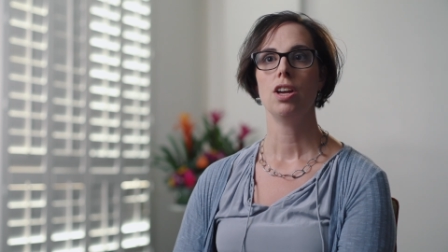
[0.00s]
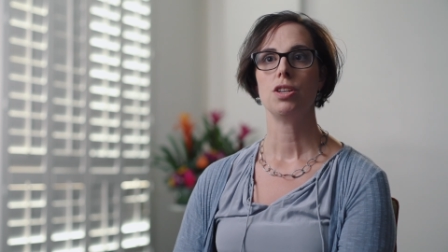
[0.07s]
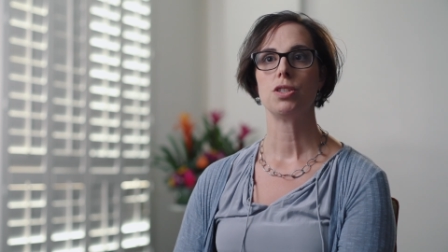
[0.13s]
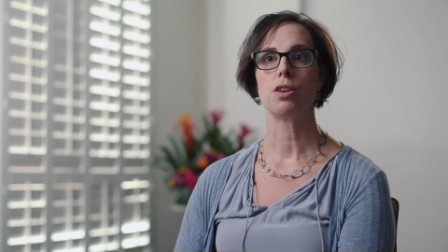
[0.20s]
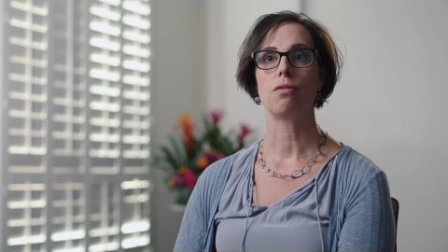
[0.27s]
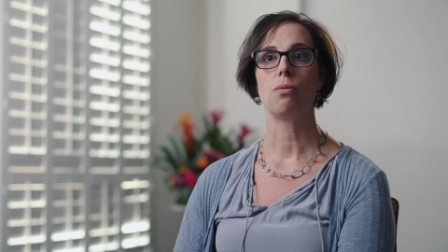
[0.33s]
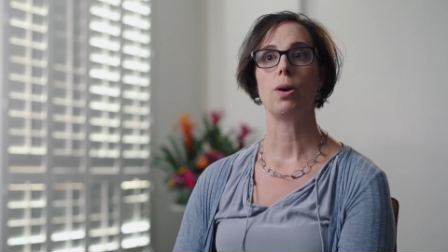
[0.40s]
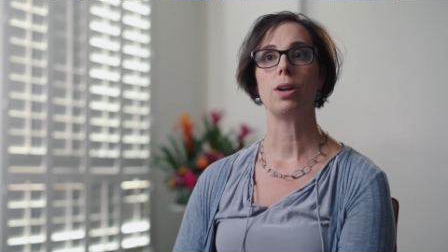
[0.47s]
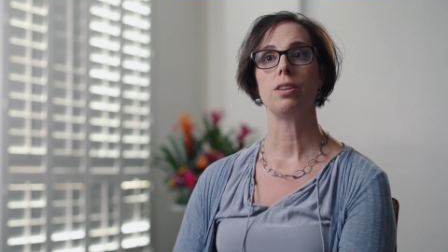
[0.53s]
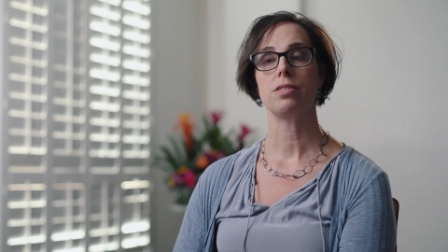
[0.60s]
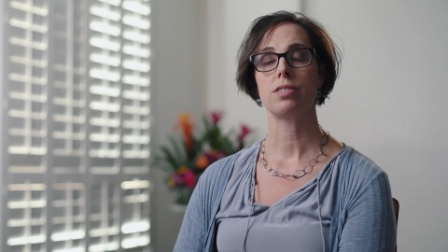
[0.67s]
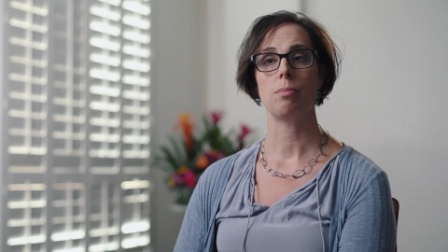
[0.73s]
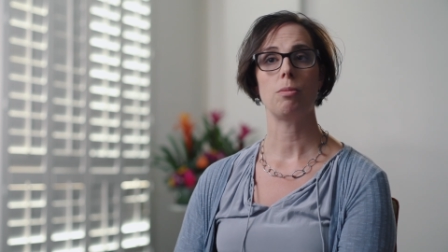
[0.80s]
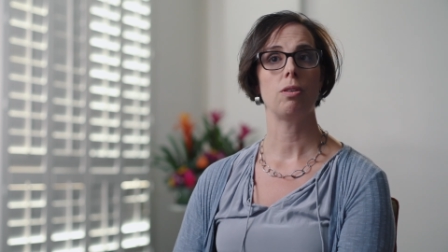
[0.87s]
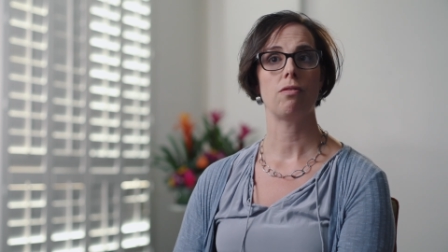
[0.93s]
So if one
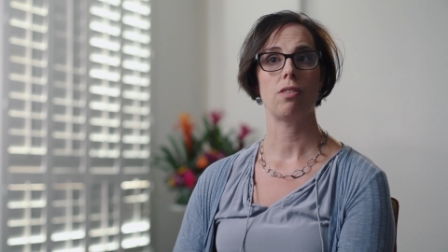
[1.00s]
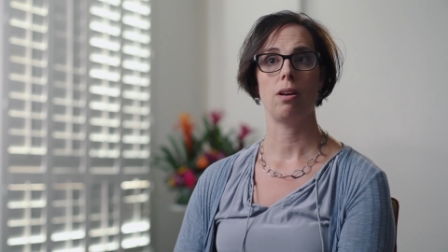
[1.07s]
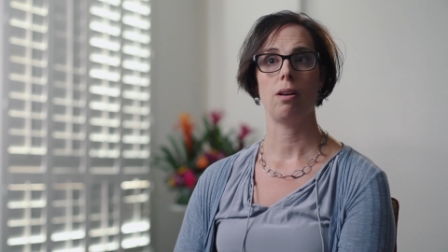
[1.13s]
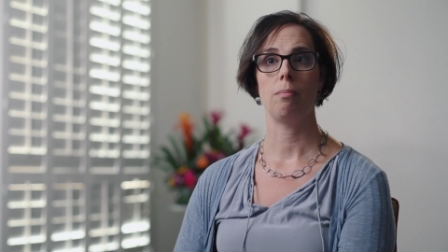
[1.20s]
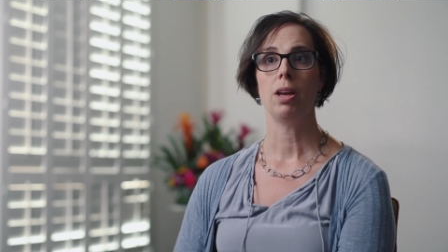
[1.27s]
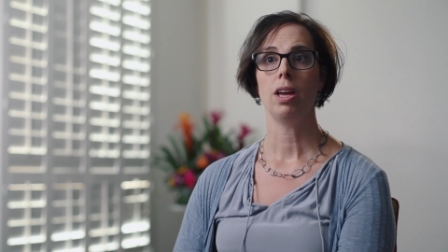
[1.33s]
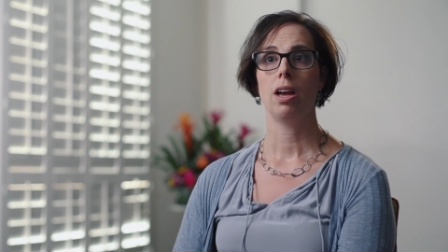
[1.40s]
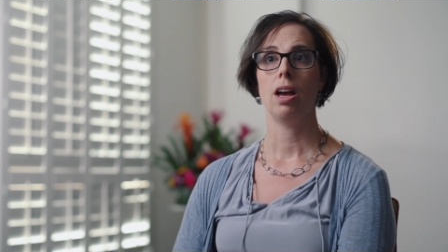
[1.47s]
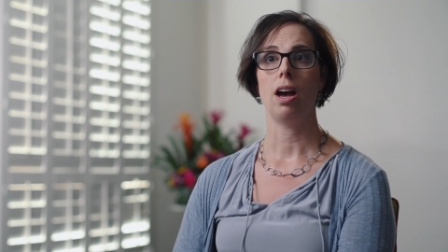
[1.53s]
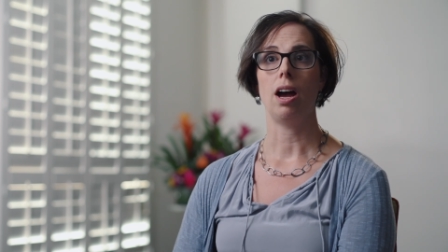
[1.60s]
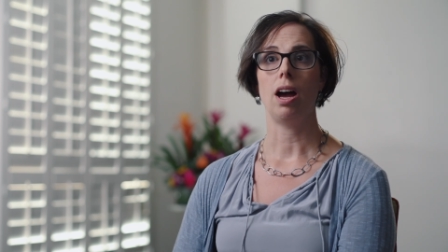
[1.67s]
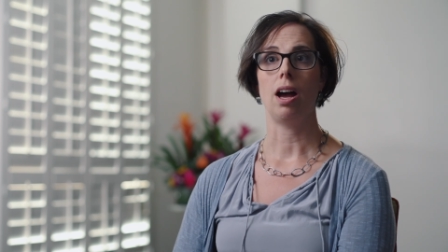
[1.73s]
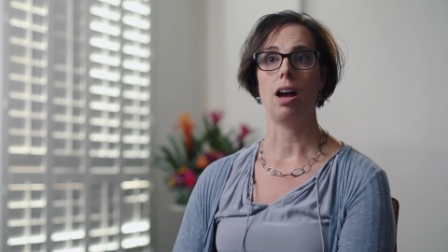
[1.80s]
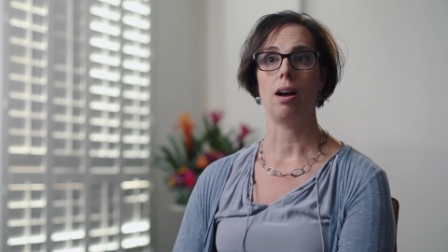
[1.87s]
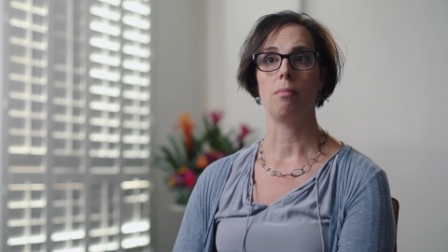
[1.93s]
someone from
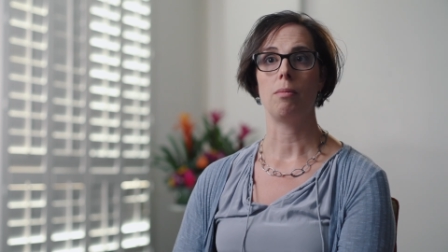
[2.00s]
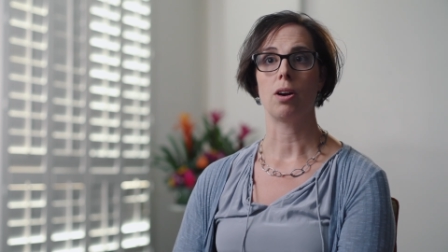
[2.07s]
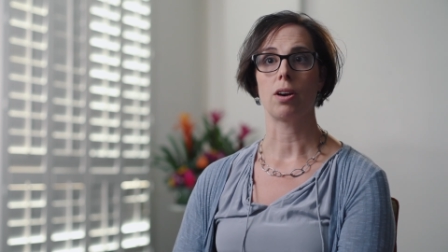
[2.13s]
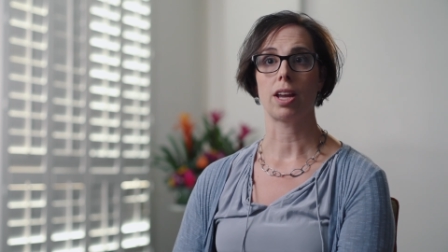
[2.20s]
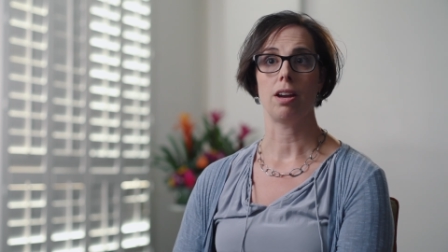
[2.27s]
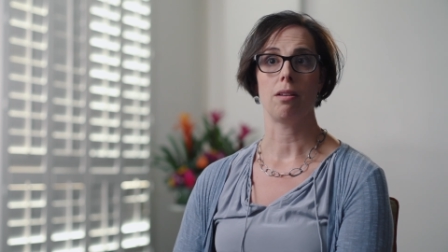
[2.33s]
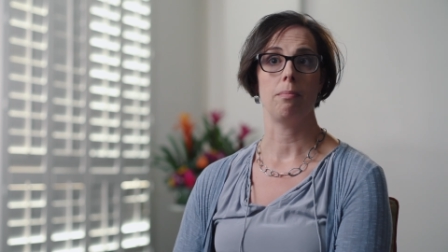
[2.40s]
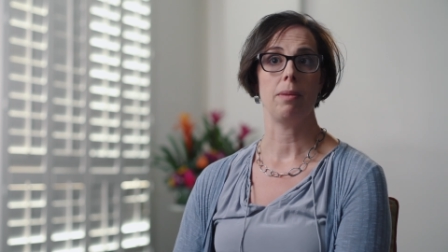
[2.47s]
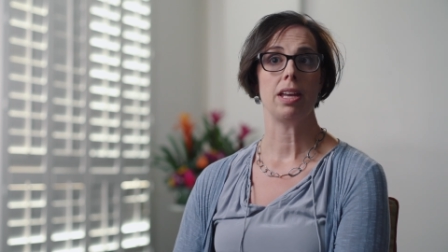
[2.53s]
um, our care